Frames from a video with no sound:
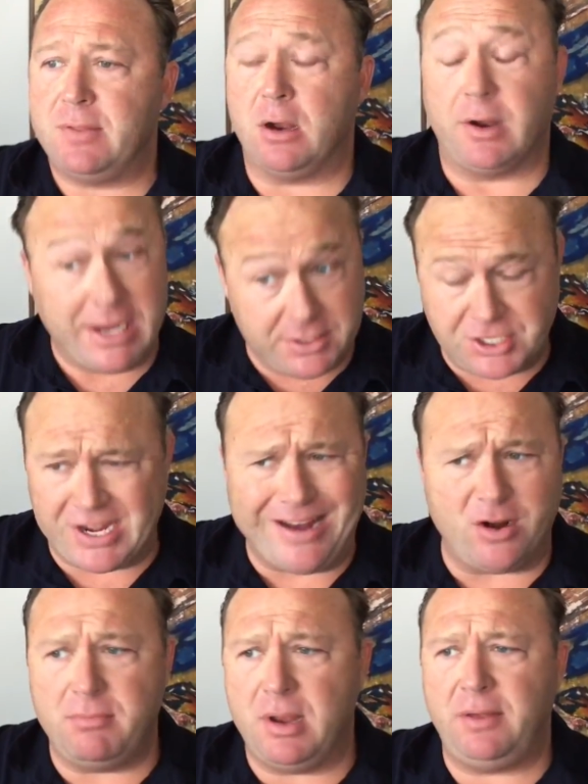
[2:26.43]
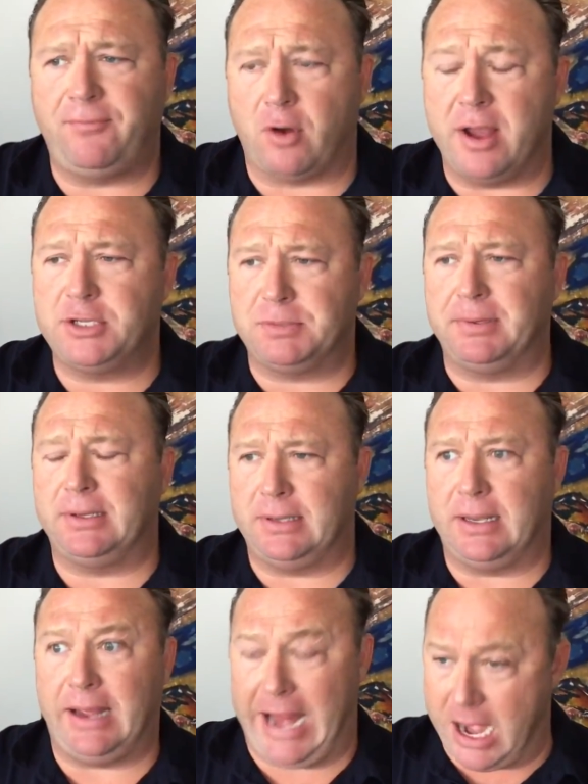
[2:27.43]
They're insane on many fronts,
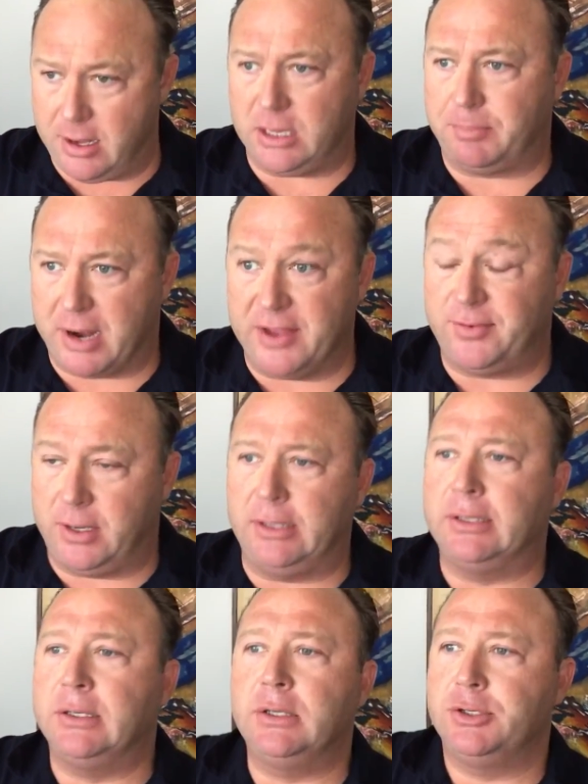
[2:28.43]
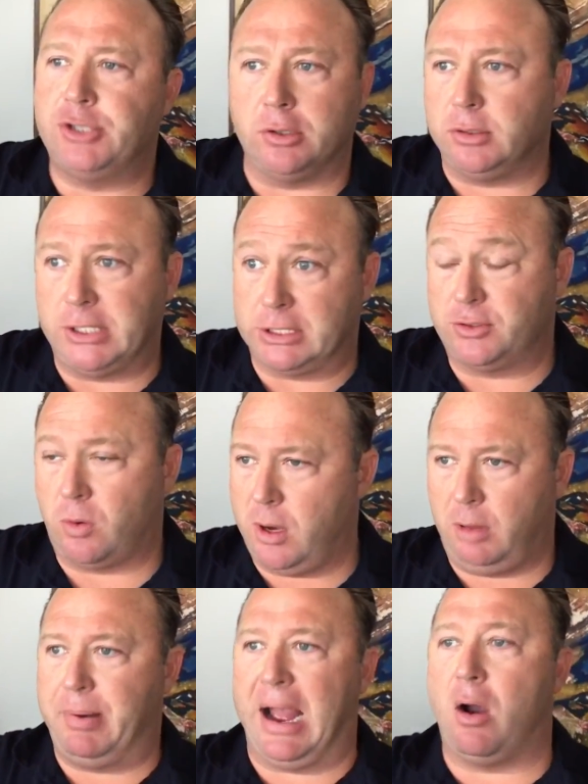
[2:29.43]
but uh, handing the president total
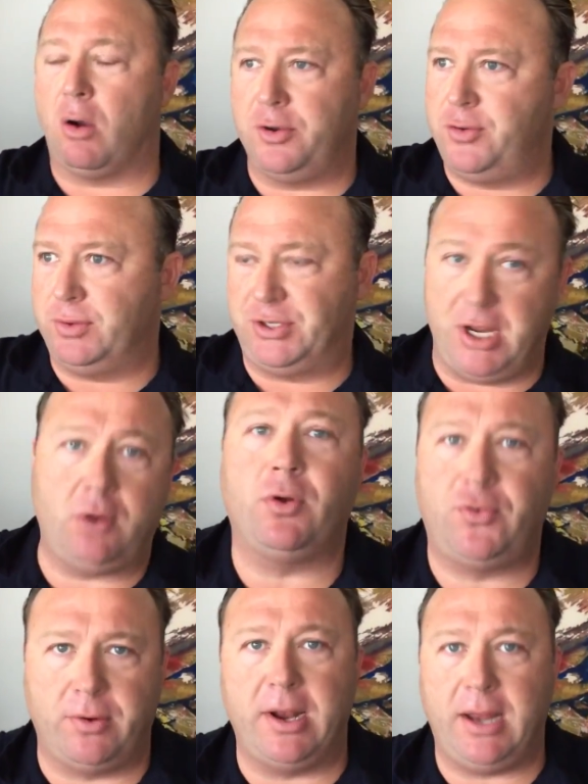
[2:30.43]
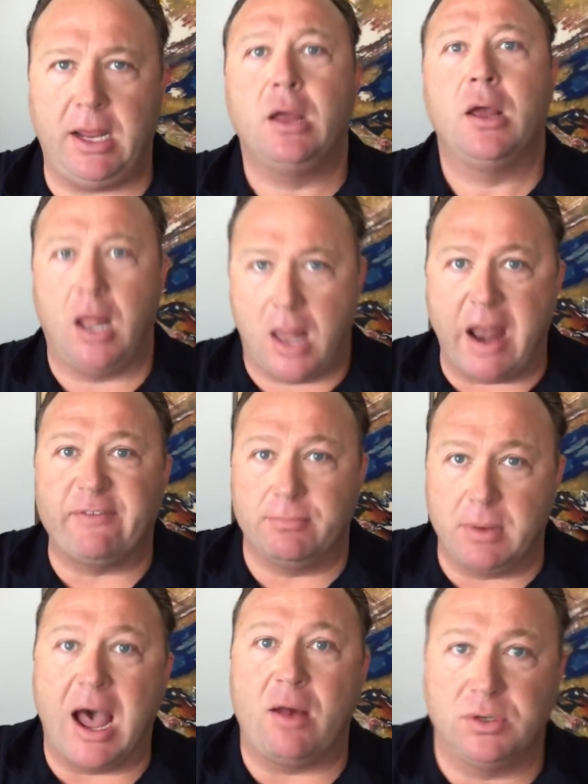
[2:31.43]
dictatorial power to a secret treaty, a lot of
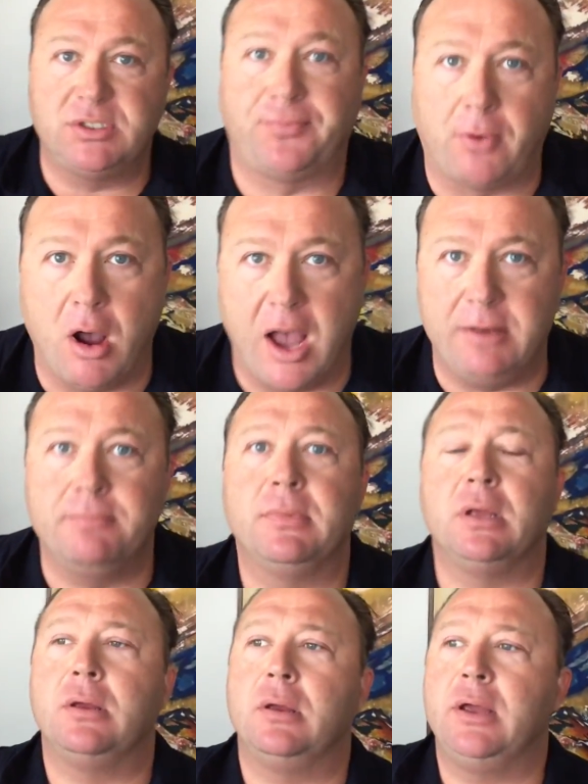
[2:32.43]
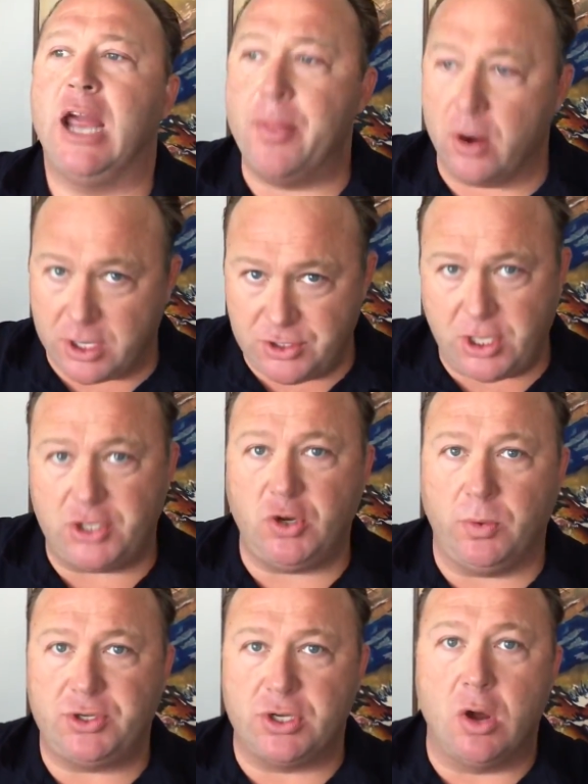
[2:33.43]
them got was a fraud. And their
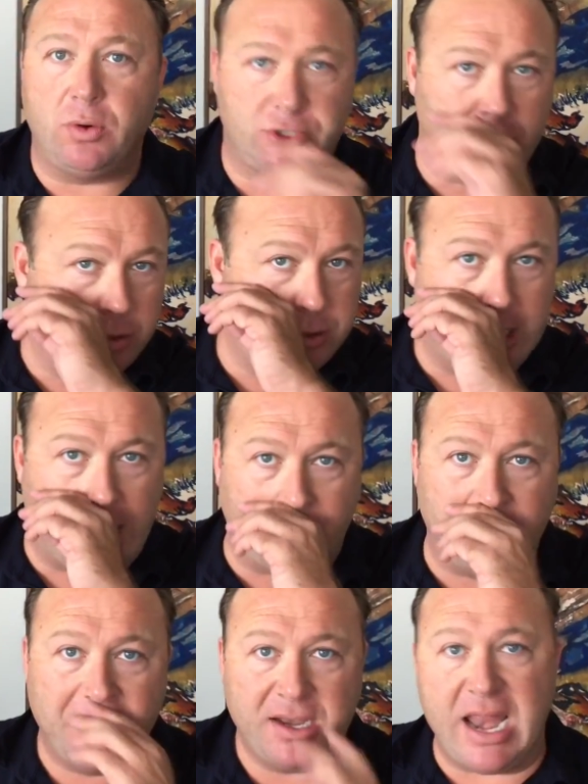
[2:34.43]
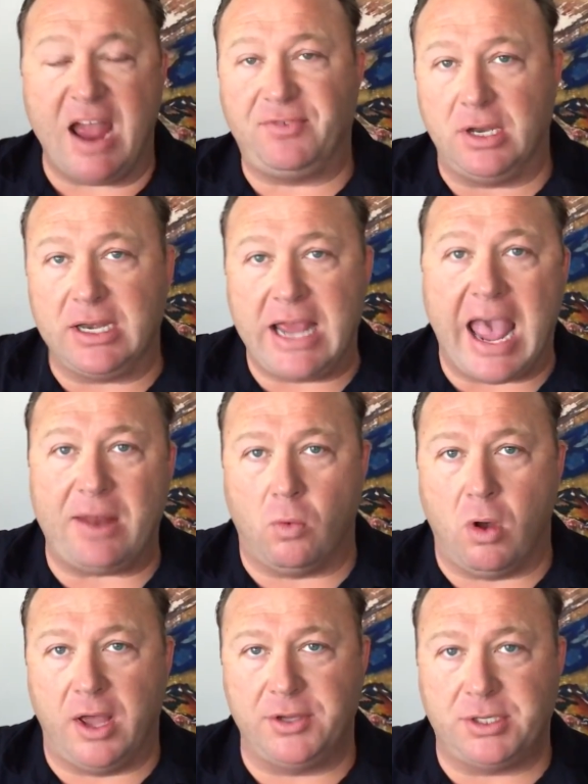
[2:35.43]
constituents know what a screw job NAFTA and
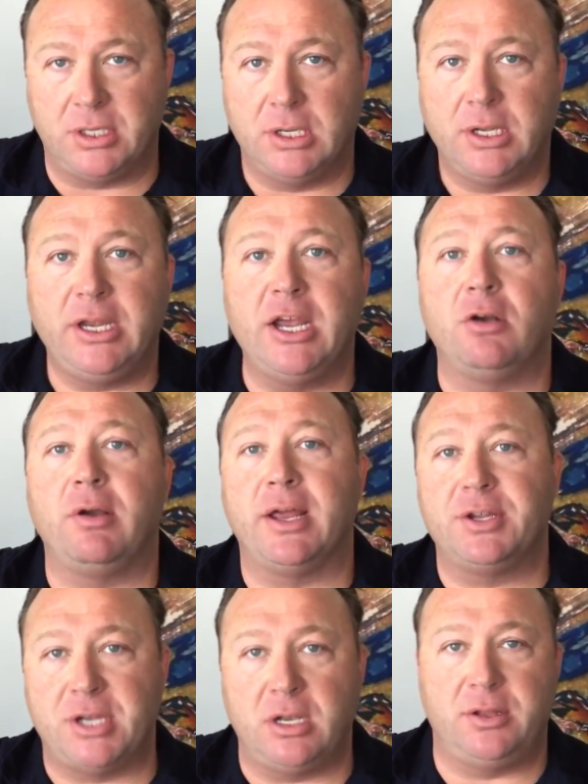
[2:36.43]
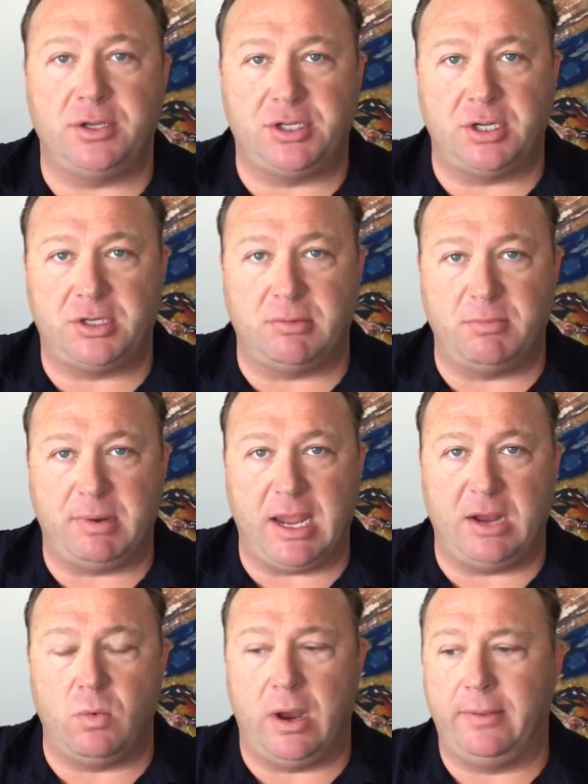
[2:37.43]
GATT was entering us into this system to
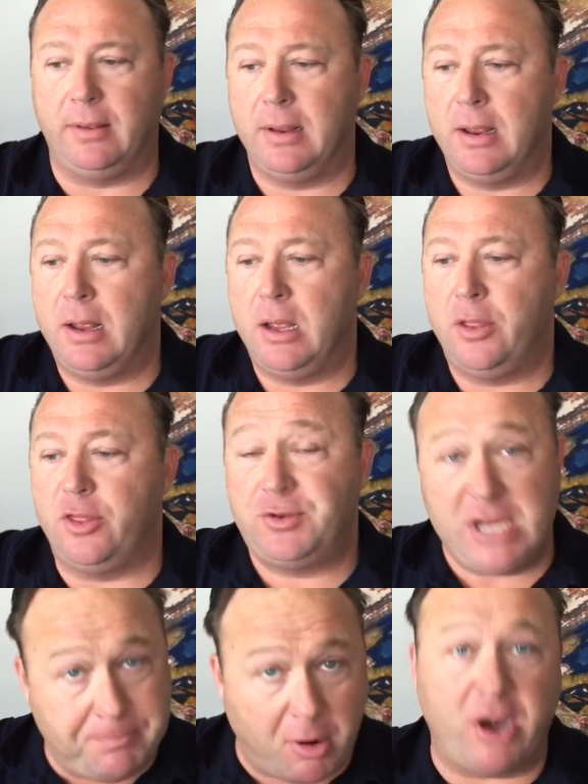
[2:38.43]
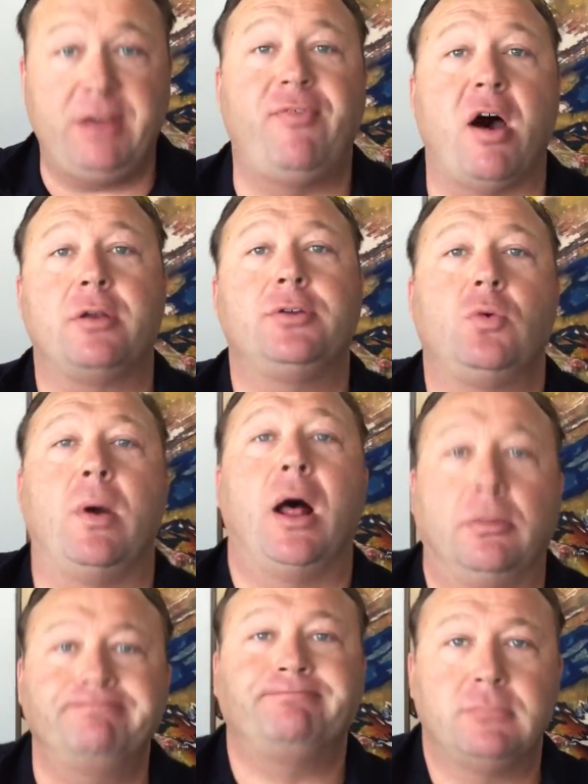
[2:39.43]
begin with. The Tea Party fought it as
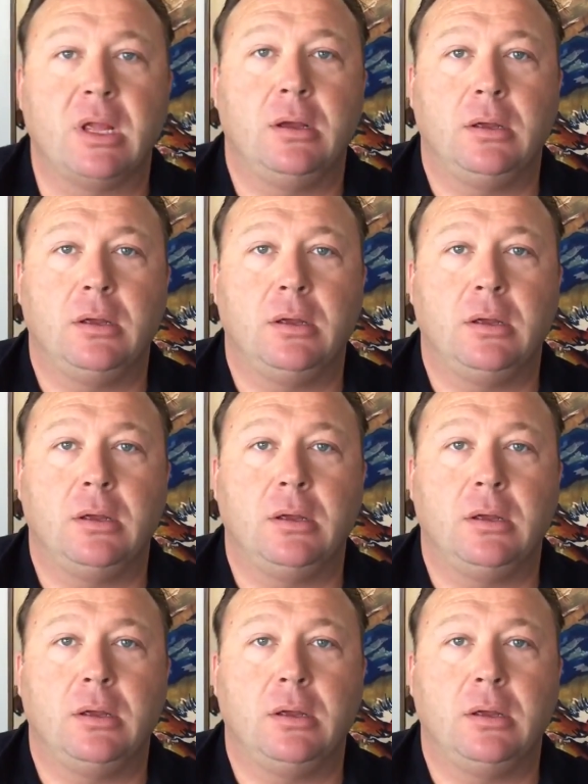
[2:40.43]
well.